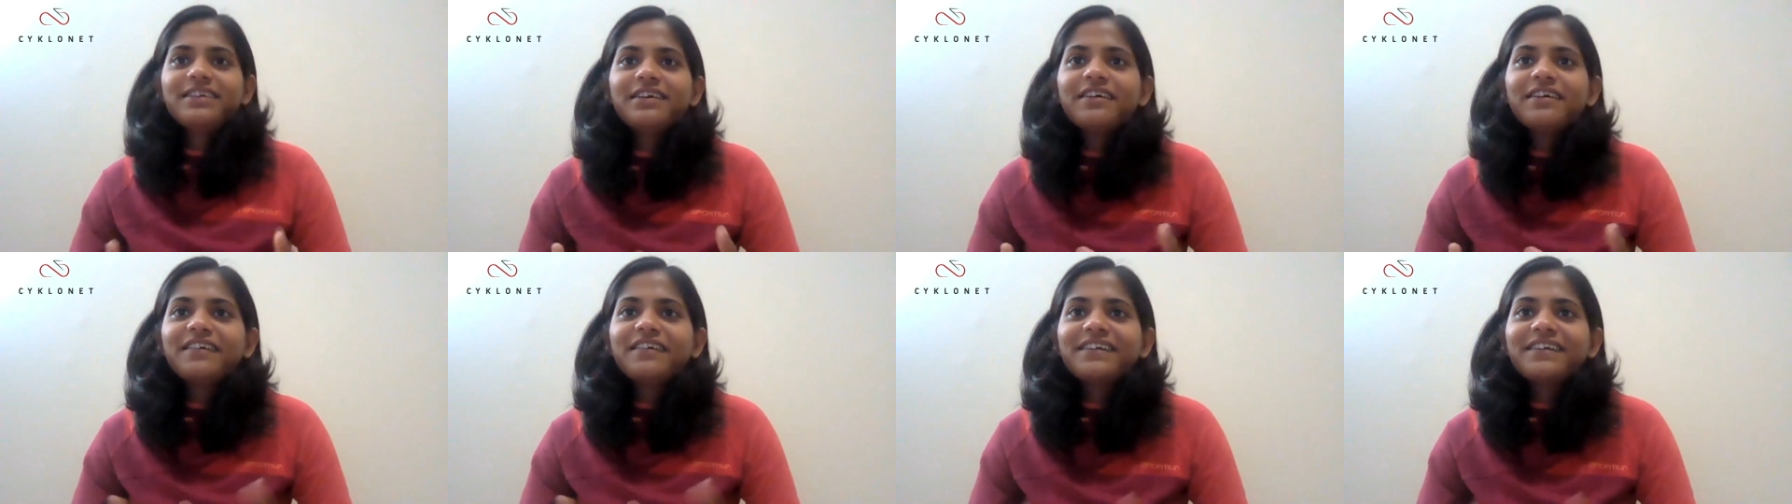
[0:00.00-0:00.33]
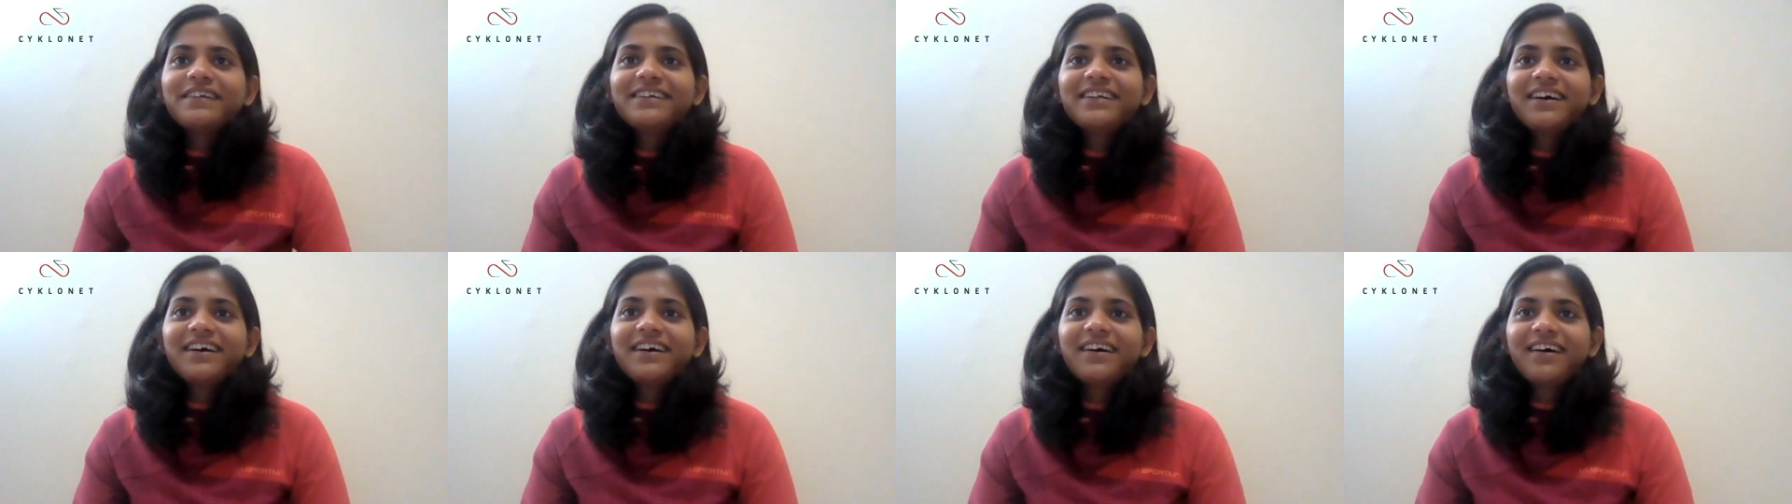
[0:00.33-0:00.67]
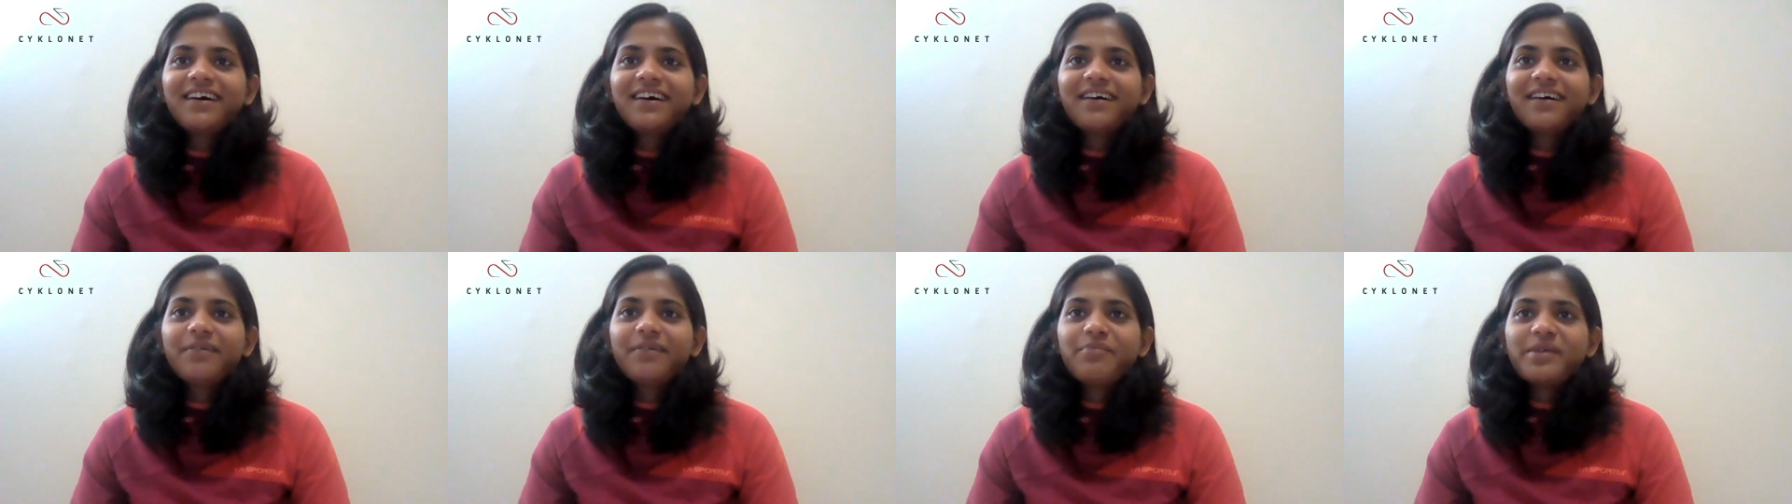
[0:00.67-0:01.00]
here in
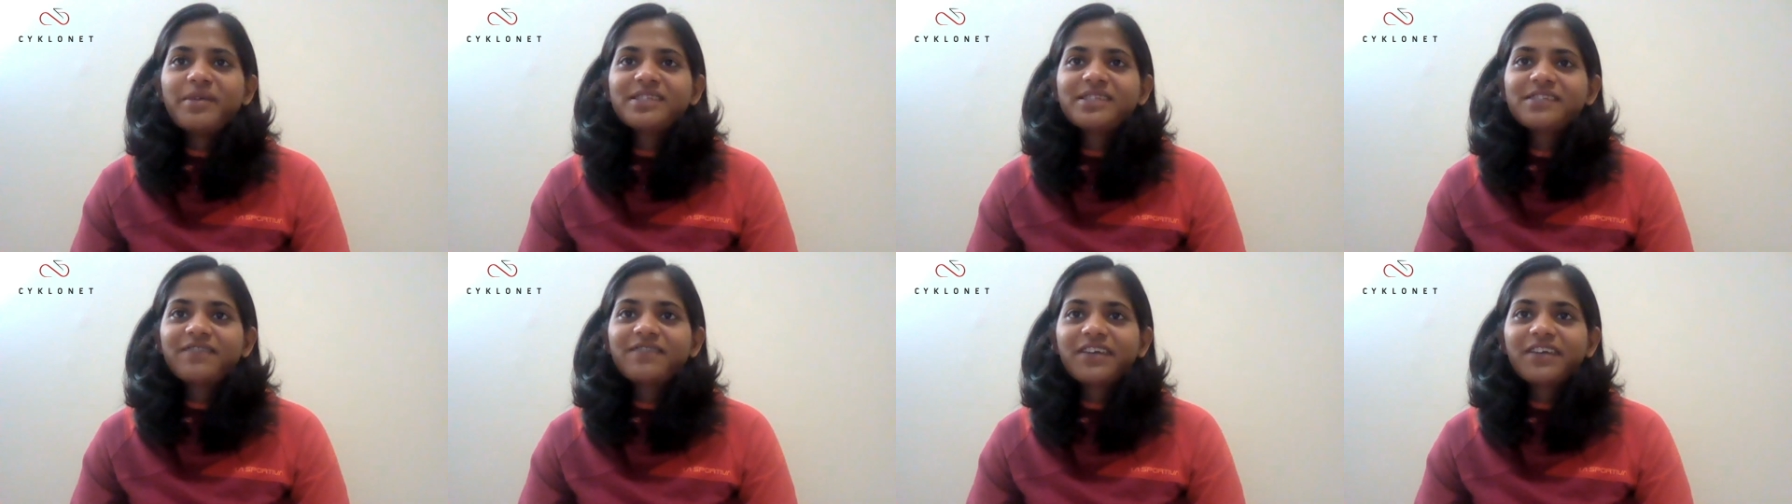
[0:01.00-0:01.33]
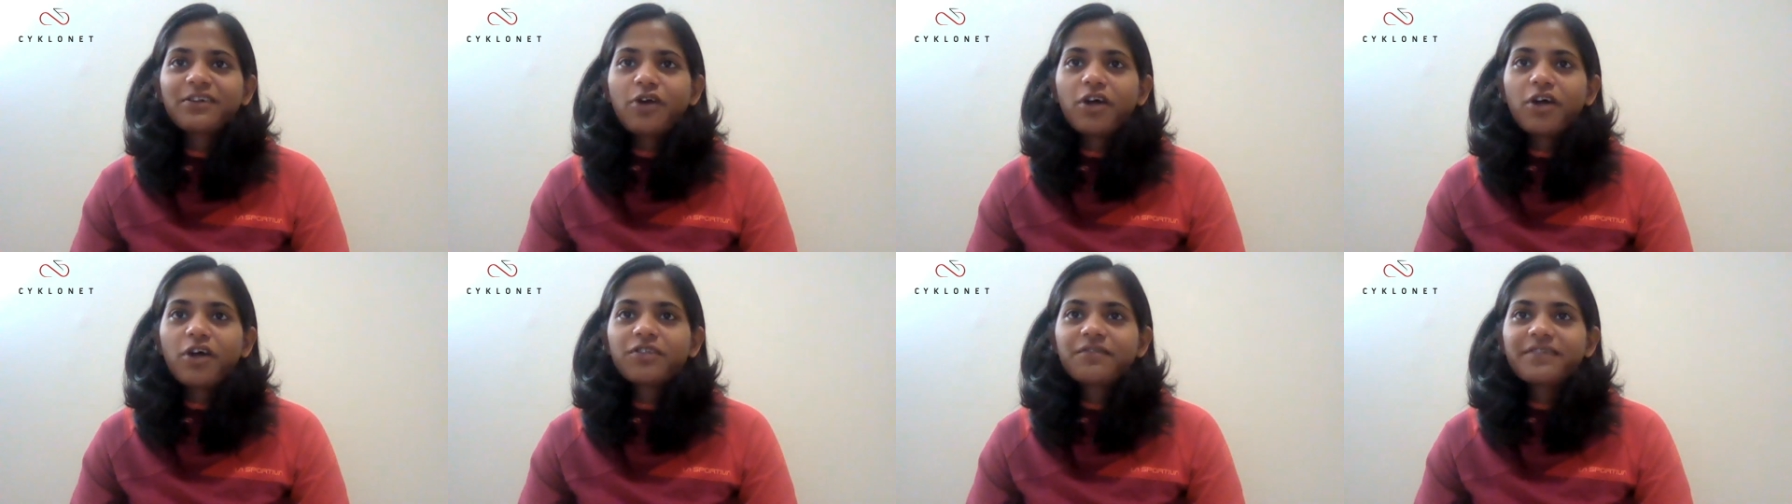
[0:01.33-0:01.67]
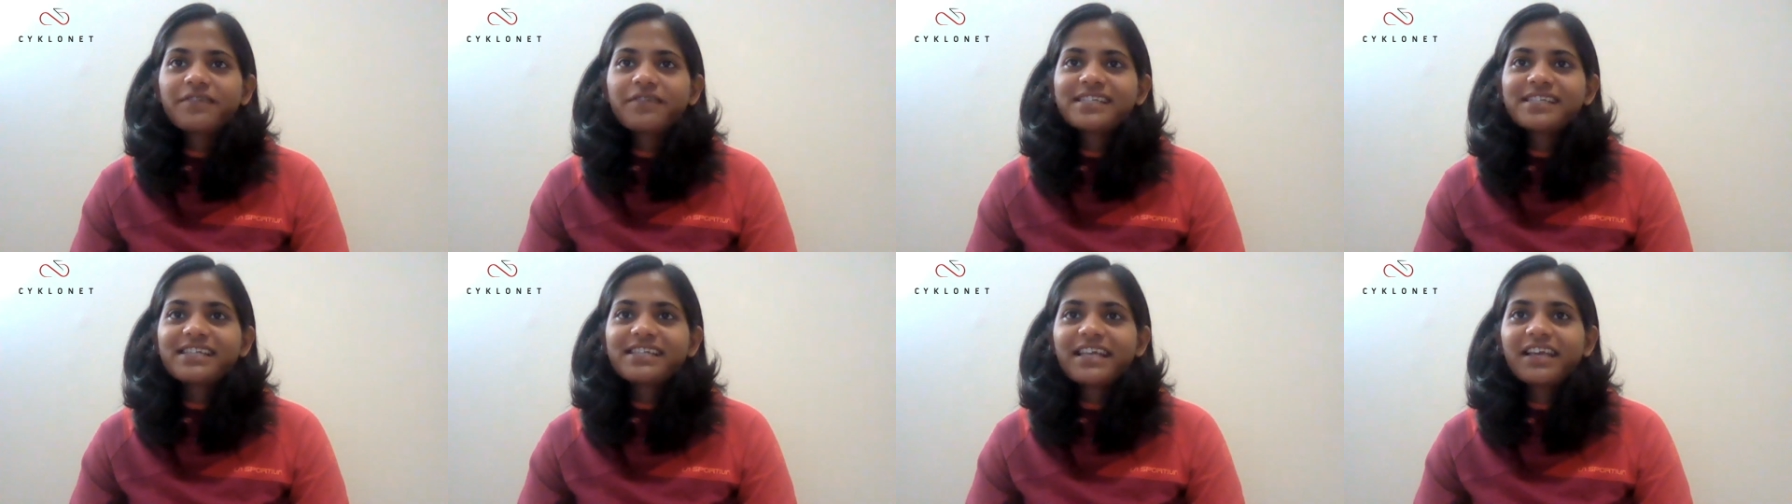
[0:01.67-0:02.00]
Pacific Northwest.